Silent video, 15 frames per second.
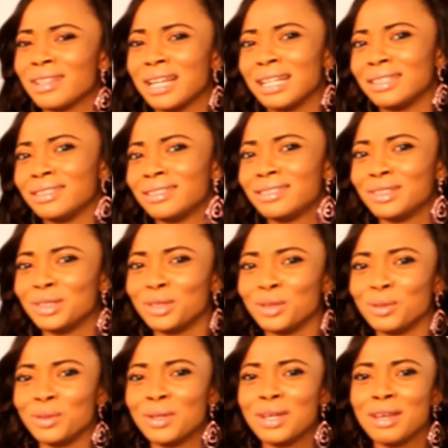and you
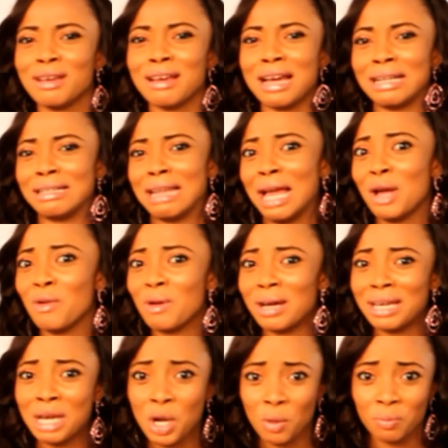know, and now
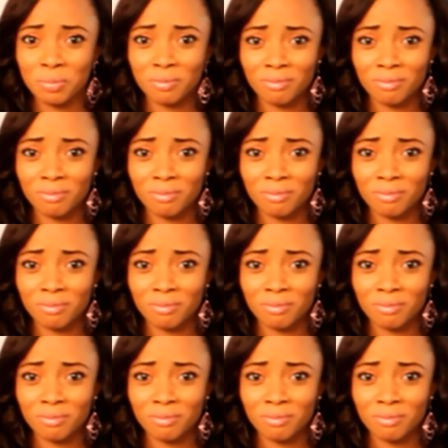I help